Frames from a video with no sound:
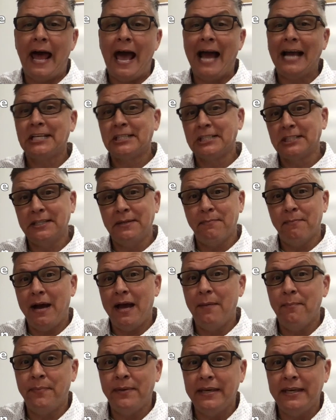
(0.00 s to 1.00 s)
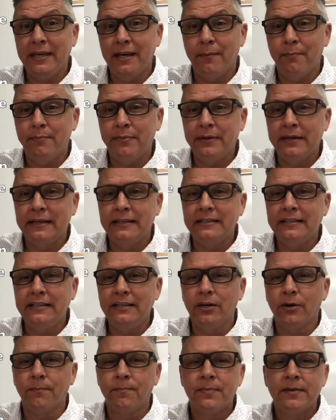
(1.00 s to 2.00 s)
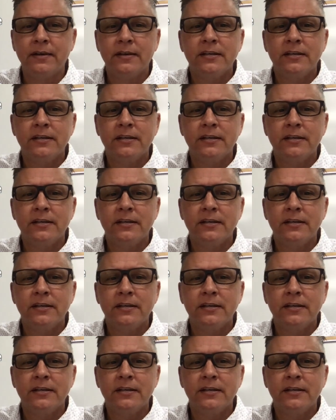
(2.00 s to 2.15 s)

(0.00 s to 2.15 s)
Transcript: actually might be a big deal.